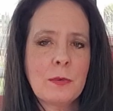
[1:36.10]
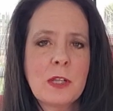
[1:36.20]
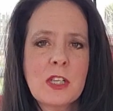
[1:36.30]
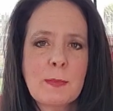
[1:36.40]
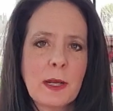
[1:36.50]

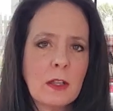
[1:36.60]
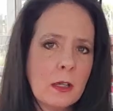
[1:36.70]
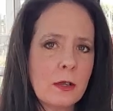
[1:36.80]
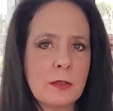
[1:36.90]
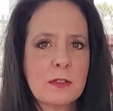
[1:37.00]
touched my
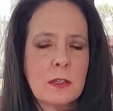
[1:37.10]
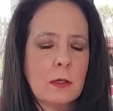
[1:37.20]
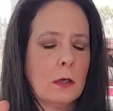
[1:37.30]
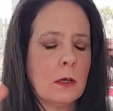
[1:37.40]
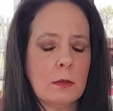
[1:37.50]
clothes, and
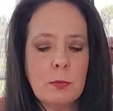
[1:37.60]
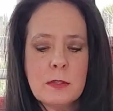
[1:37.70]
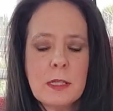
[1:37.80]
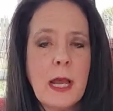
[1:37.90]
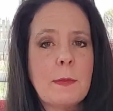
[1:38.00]
it
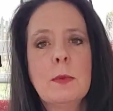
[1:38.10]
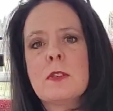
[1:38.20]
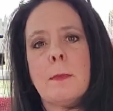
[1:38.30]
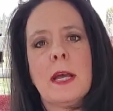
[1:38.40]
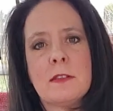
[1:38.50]
was
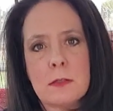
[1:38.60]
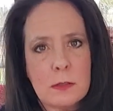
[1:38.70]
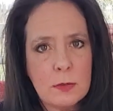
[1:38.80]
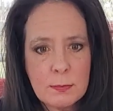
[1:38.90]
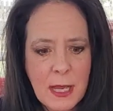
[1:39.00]
a mess. It
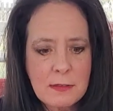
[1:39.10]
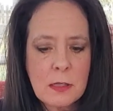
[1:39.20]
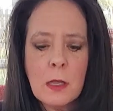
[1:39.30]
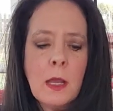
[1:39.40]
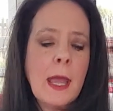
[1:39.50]
was a mess.
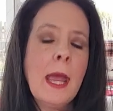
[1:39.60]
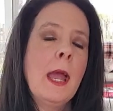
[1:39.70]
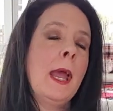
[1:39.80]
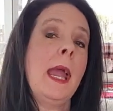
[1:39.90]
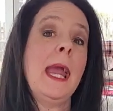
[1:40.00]

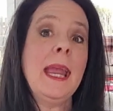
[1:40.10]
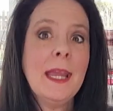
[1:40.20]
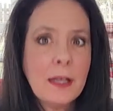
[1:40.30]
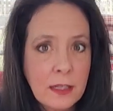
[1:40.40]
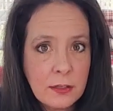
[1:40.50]

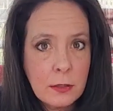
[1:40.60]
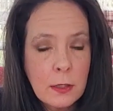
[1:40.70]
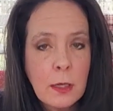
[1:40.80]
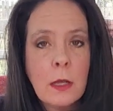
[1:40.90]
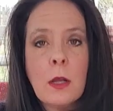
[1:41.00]
And
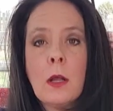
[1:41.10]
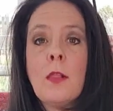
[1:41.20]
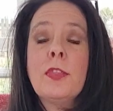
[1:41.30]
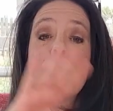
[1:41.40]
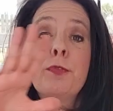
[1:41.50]

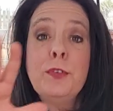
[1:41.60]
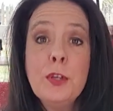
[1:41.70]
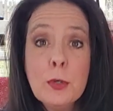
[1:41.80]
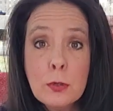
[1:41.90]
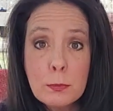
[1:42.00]
the
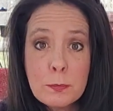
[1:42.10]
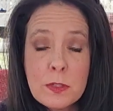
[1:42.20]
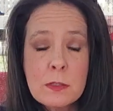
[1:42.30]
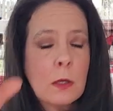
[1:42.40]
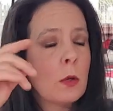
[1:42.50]

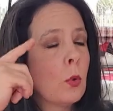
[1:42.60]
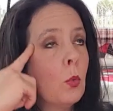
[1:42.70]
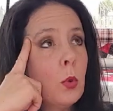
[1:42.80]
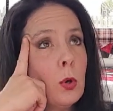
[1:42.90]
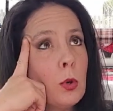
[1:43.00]
fumes,
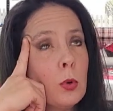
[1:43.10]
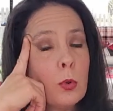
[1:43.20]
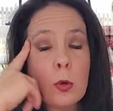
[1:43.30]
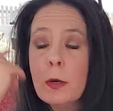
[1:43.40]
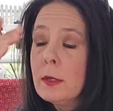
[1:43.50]

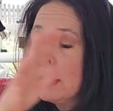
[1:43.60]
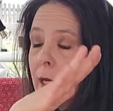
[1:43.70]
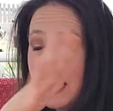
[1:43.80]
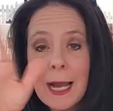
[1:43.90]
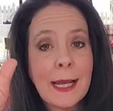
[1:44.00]
woo!
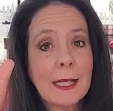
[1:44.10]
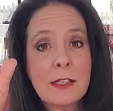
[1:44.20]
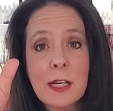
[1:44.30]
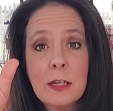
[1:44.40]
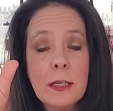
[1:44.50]
I gotta
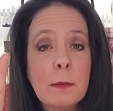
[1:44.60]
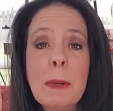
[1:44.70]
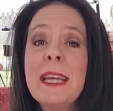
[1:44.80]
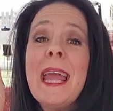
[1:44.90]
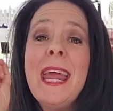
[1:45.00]
tell you, it
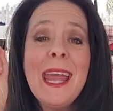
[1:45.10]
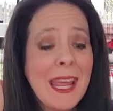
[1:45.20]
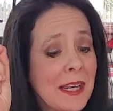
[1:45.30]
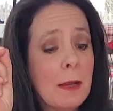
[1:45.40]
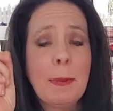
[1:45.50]
make
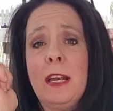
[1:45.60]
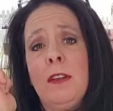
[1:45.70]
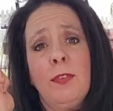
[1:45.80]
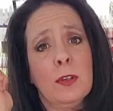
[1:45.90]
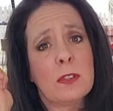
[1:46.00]
anybody
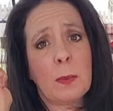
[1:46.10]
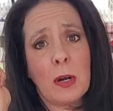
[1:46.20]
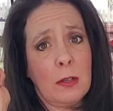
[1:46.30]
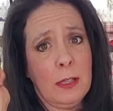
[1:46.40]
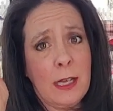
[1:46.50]
feel
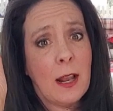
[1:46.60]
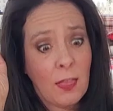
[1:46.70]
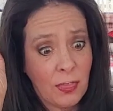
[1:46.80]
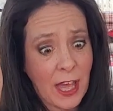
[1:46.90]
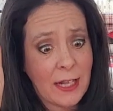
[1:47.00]
sparkly.
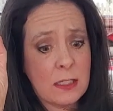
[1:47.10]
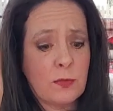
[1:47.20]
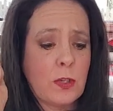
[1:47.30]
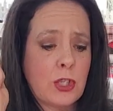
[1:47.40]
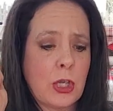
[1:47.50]
That is
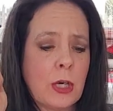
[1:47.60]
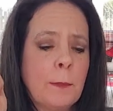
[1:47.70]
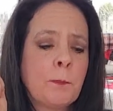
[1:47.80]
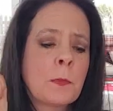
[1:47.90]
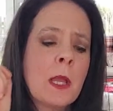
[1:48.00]
for sure.
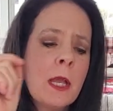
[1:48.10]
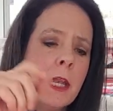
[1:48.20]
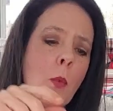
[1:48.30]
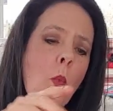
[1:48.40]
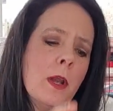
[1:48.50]

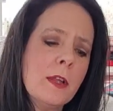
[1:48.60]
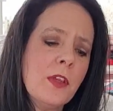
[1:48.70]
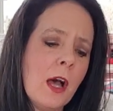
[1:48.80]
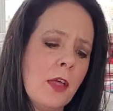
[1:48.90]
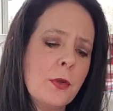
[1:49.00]
Now, one of
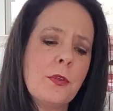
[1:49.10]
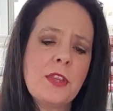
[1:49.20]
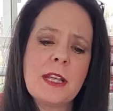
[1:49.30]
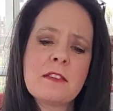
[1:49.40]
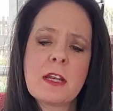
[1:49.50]
the other
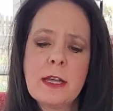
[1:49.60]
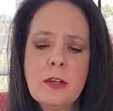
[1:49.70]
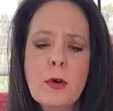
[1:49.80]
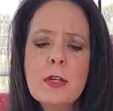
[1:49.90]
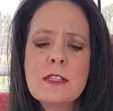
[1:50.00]
things that I
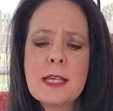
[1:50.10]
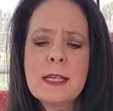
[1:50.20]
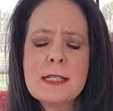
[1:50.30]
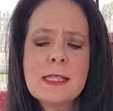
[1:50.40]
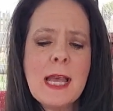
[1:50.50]
noticed that
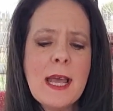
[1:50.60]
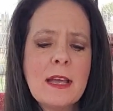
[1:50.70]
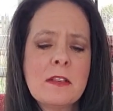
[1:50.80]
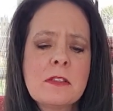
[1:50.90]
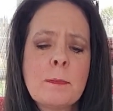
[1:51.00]
it
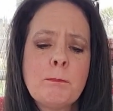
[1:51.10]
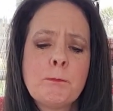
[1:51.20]
says